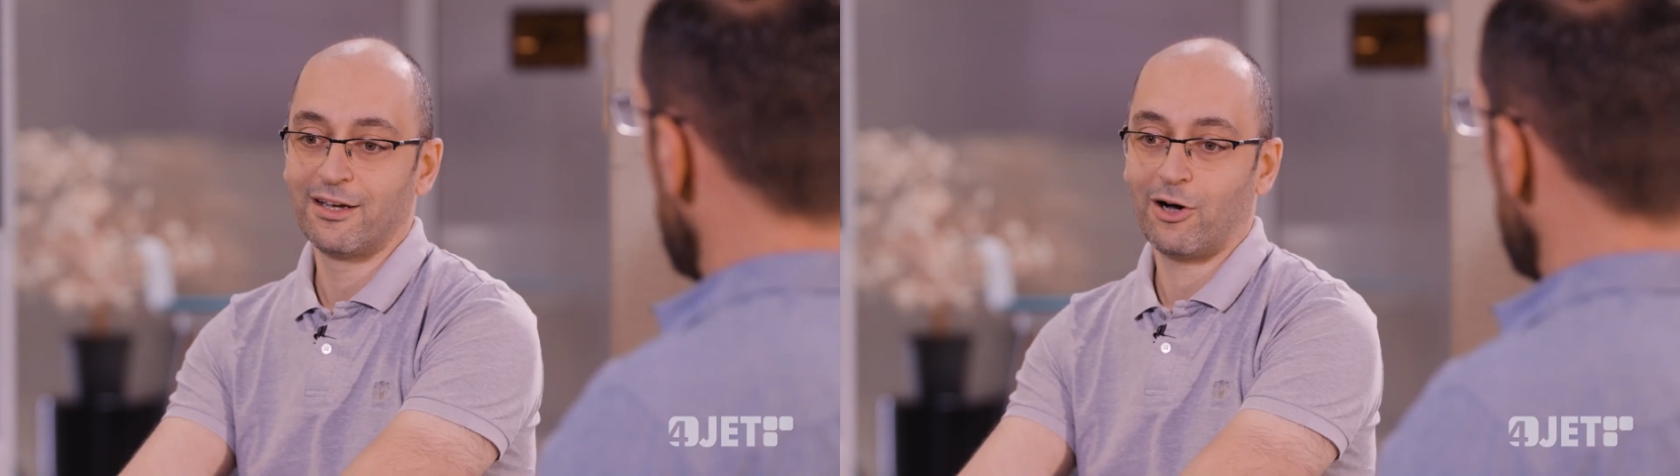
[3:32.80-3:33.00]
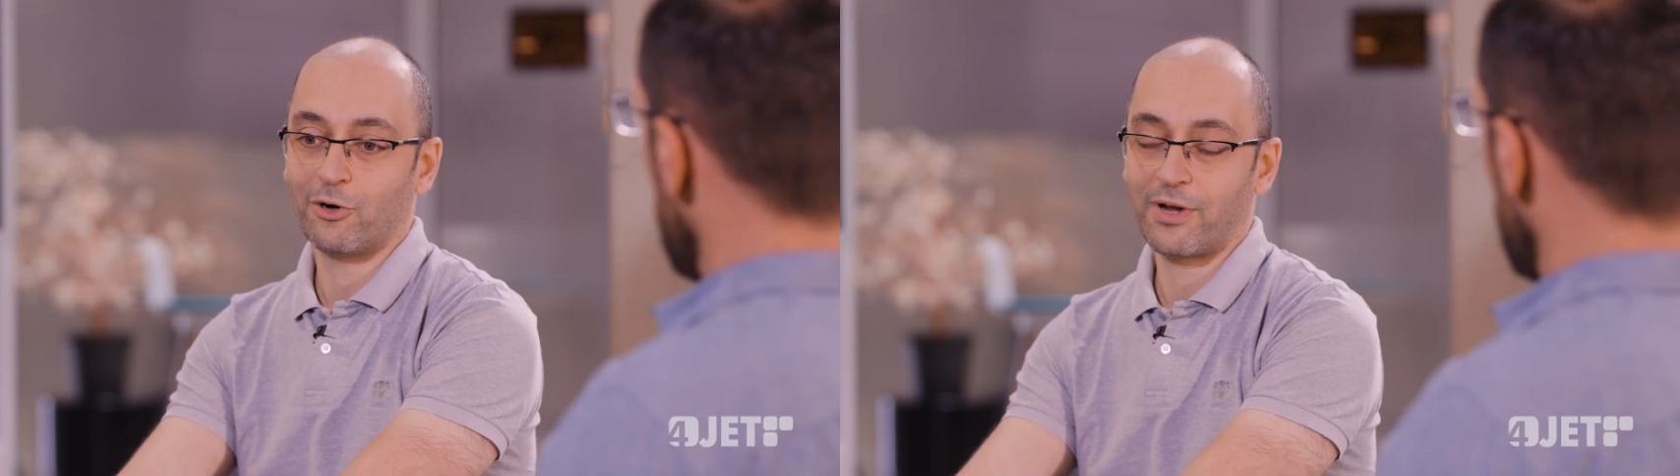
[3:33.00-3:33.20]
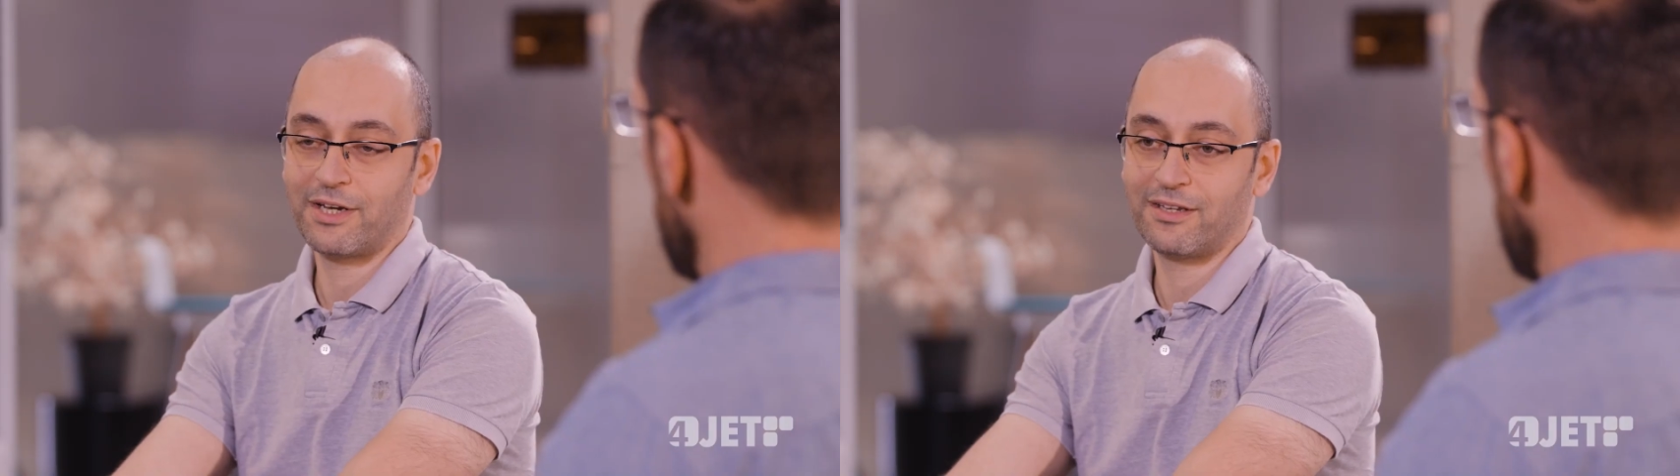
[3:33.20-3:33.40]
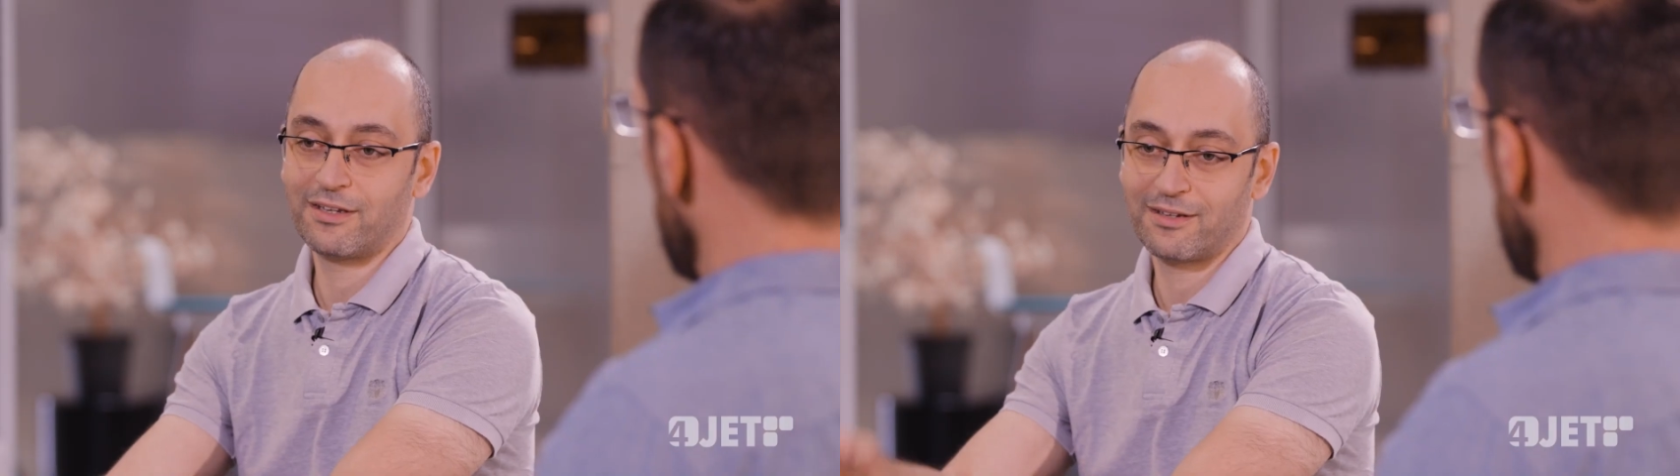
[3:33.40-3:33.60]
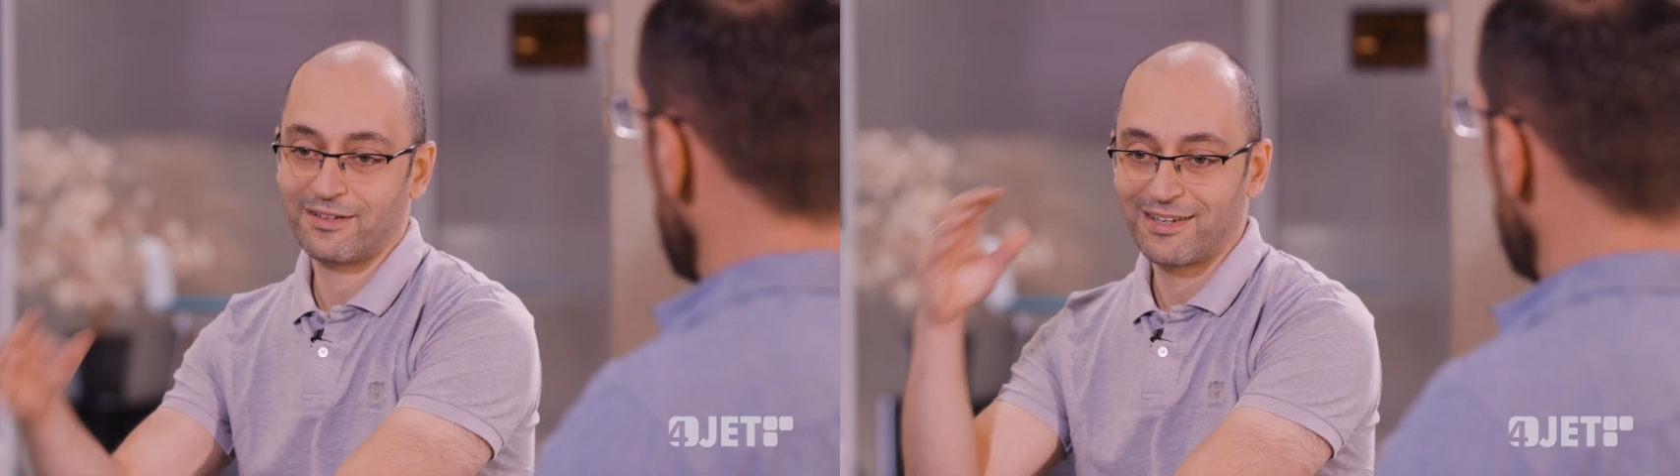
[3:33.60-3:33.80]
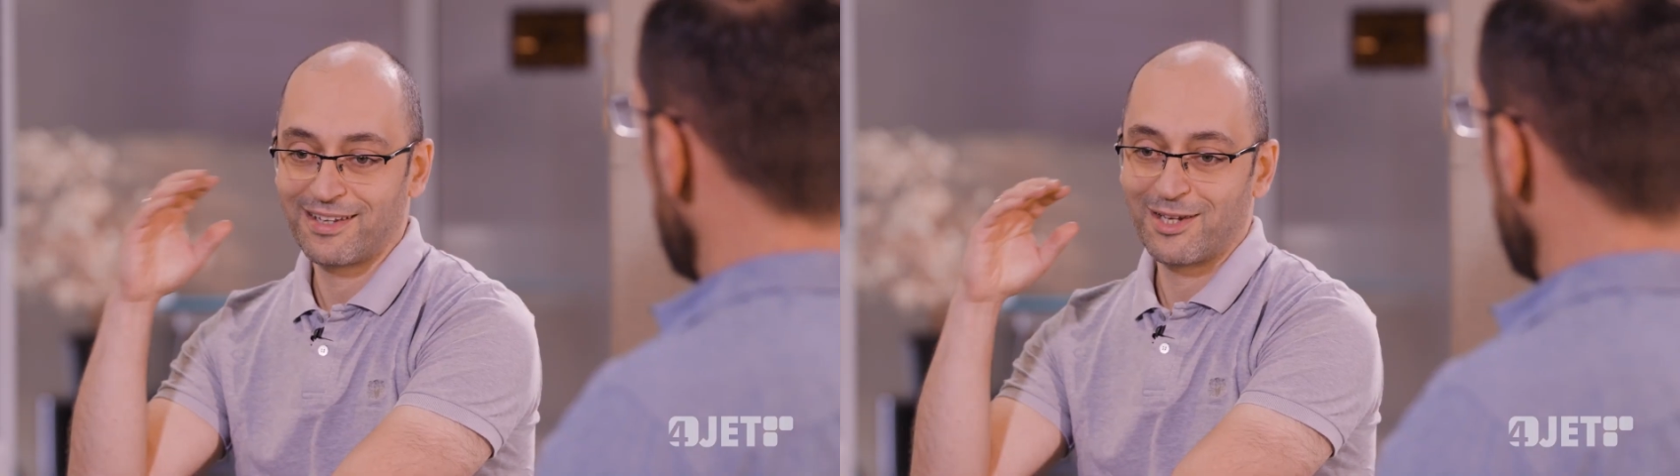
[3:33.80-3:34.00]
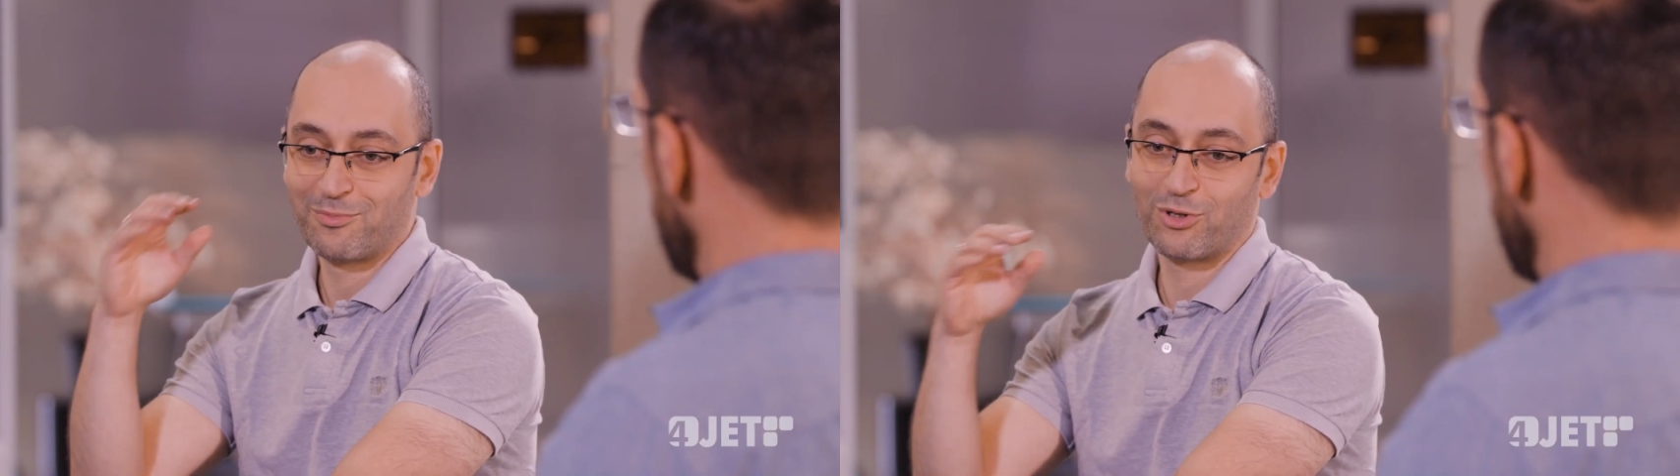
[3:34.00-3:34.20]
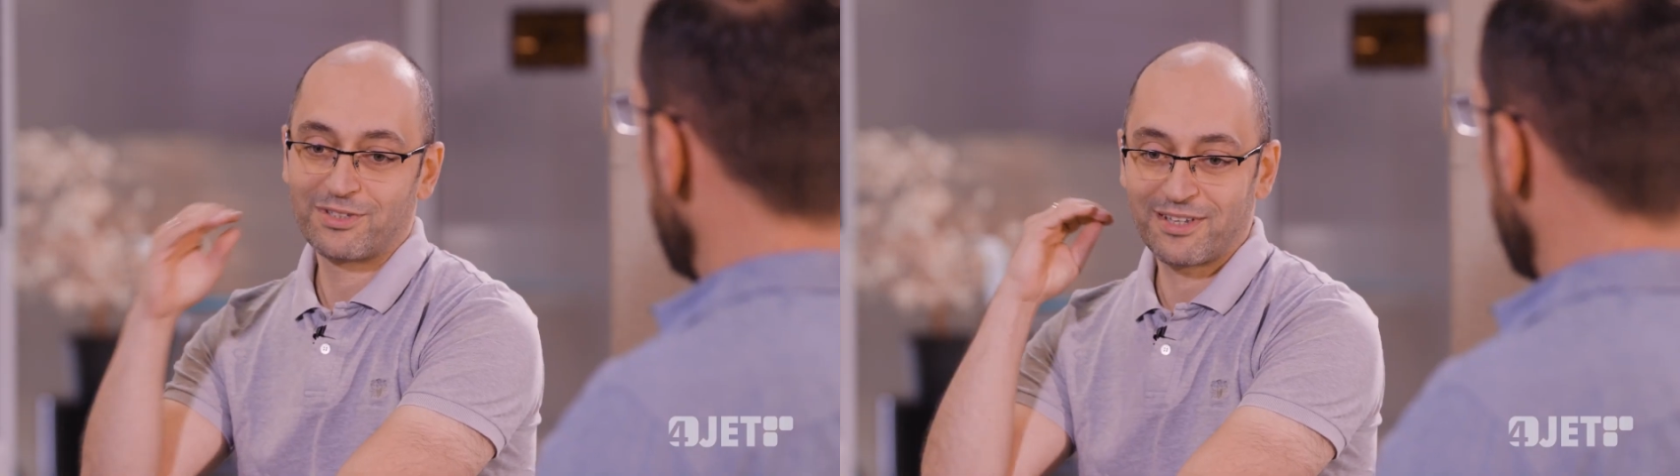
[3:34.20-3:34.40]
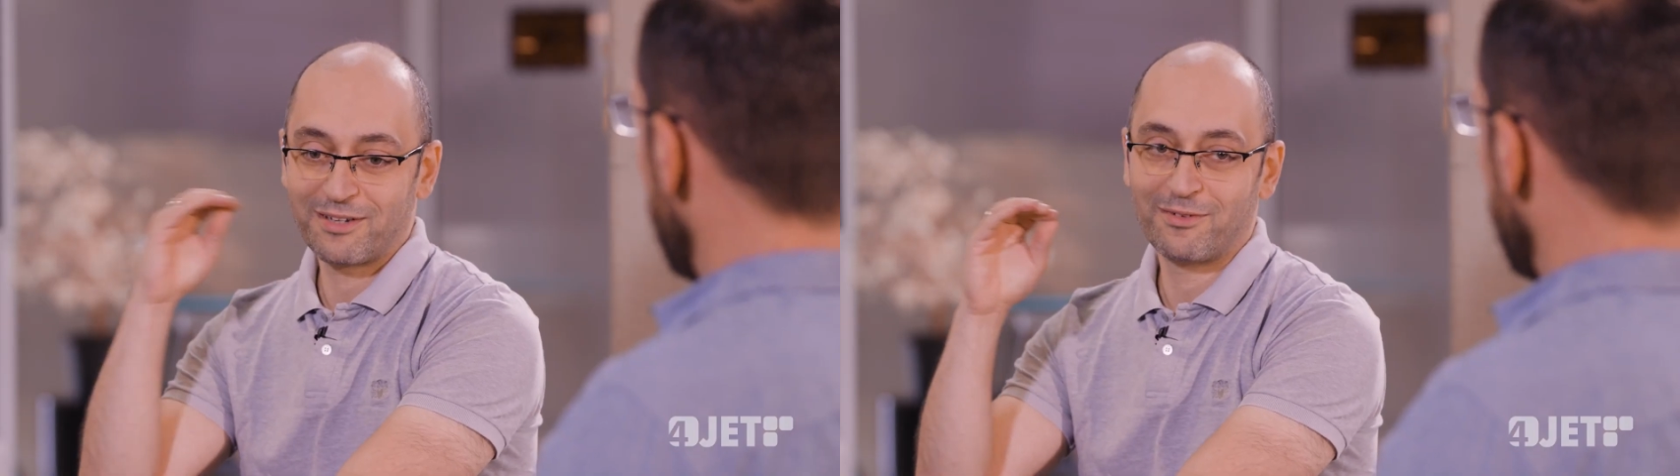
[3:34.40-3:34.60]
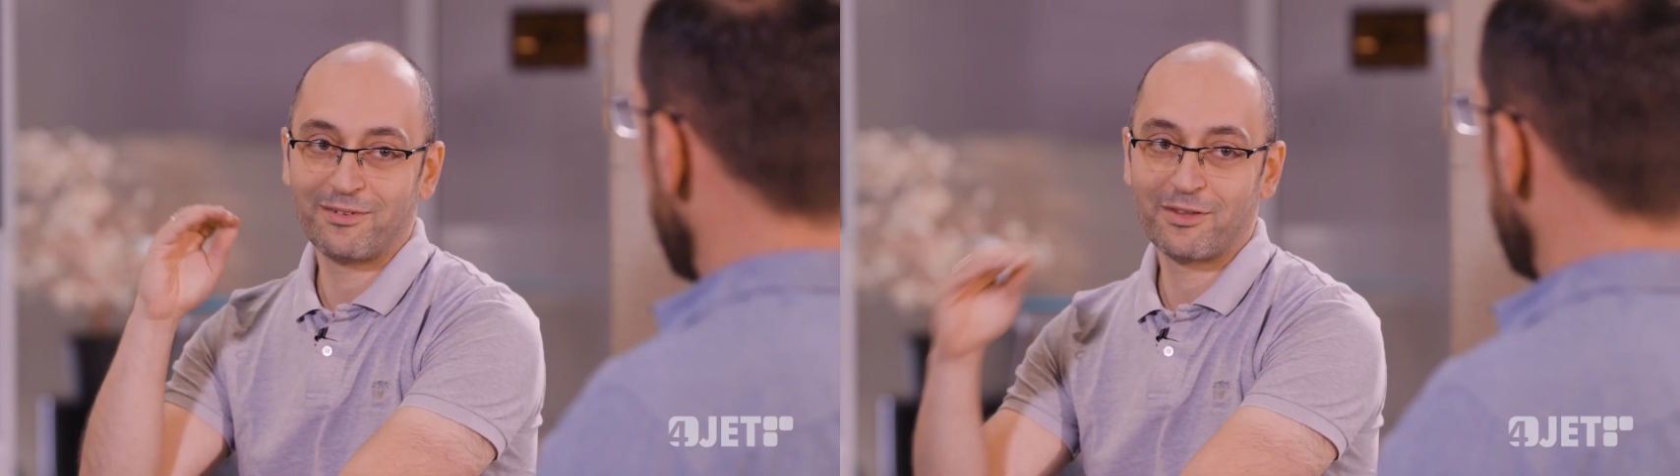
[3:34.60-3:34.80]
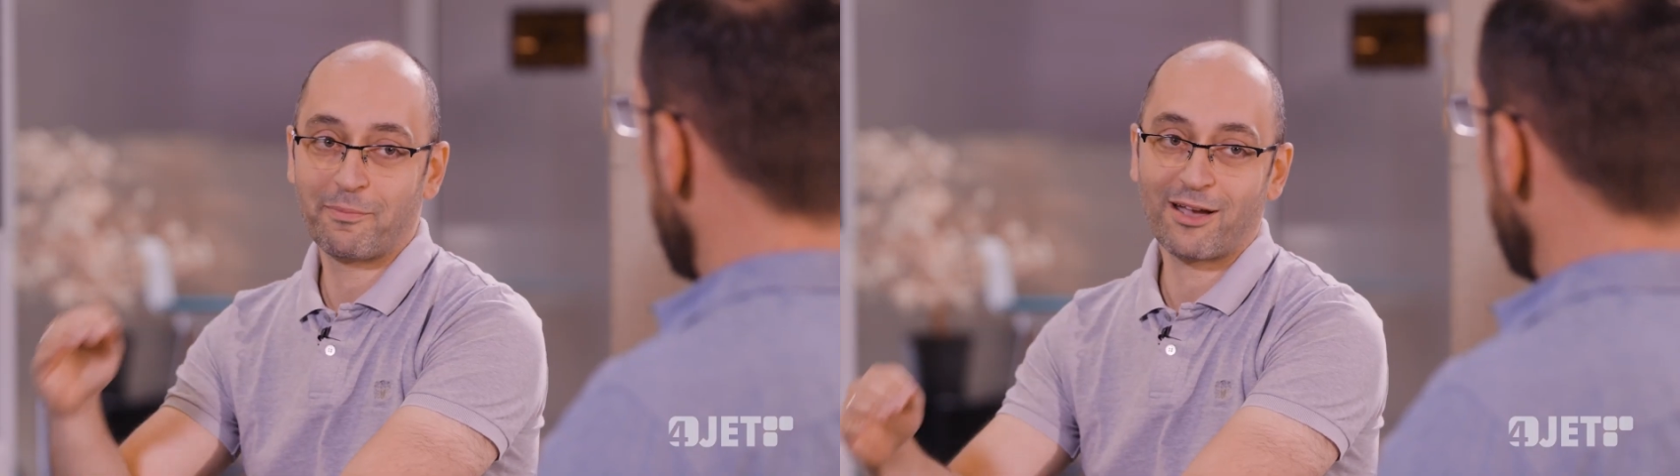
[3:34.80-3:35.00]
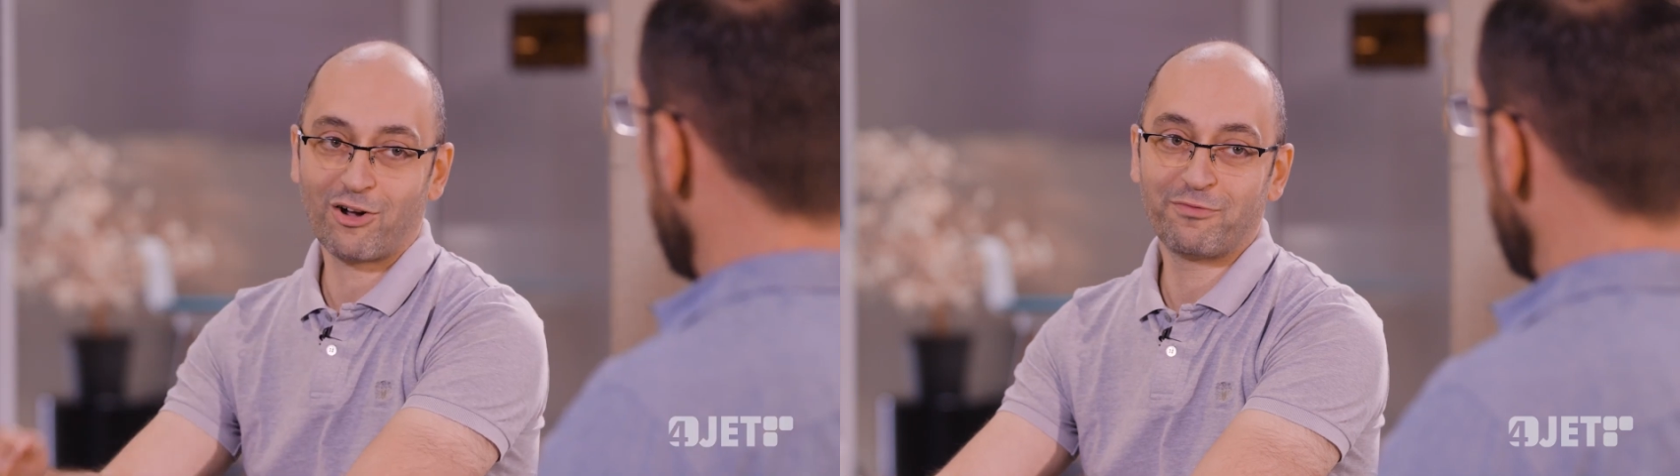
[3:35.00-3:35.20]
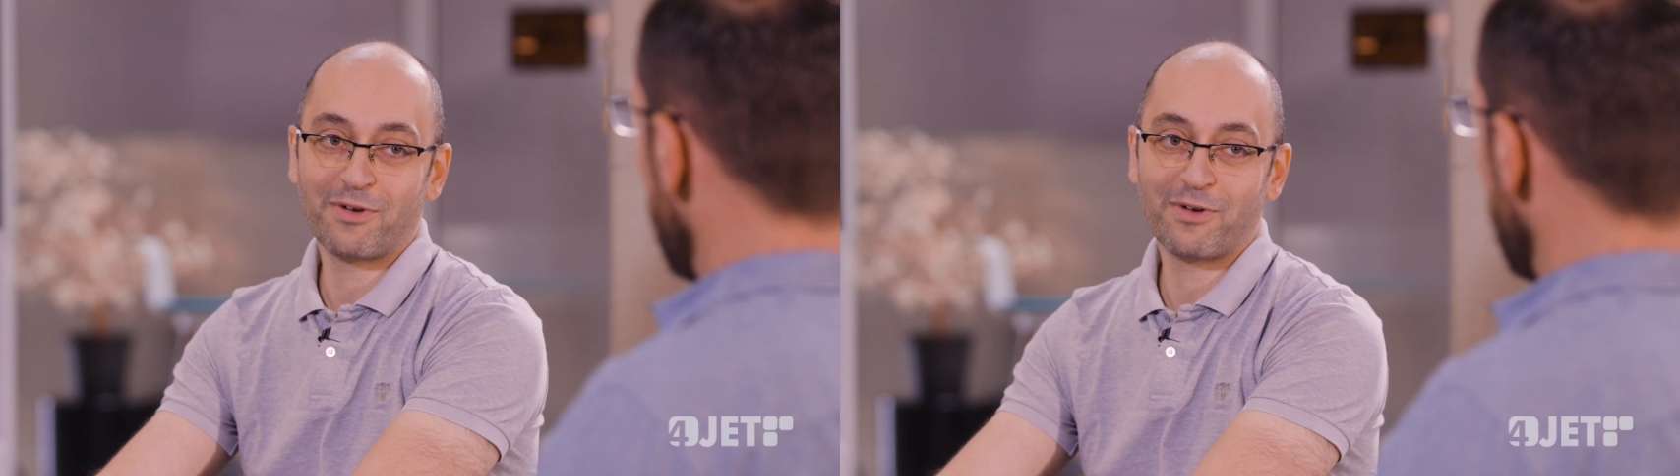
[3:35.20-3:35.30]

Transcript: already put in the back of